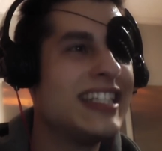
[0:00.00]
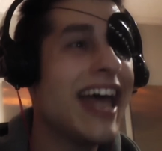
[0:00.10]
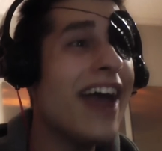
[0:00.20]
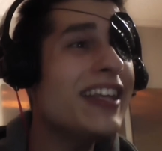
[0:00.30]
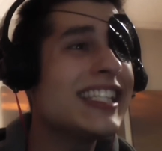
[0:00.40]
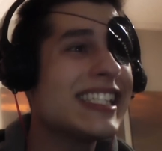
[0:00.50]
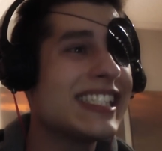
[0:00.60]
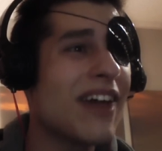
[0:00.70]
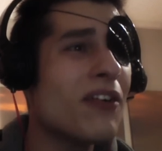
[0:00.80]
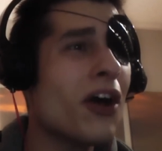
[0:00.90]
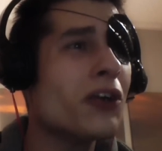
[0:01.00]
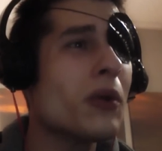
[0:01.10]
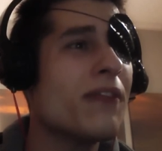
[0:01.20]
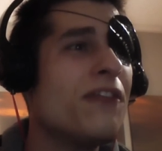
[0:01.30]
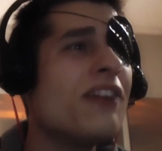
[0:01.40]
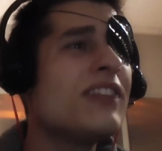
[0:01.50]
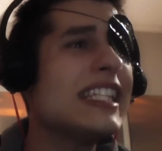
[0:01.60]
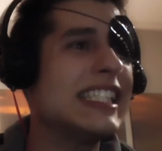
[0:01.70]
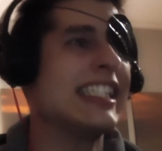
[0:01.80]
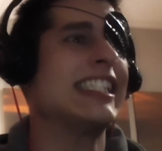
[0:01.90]
Day
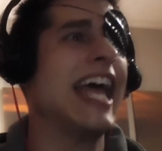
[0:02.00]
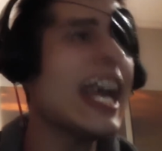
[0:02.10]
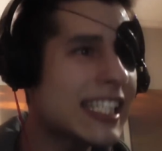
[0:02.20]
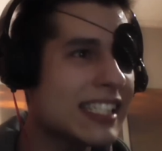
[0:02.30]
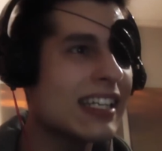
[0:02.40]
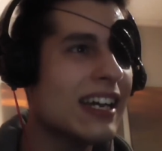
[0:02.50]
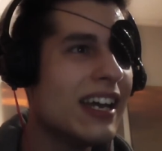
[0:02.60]
756?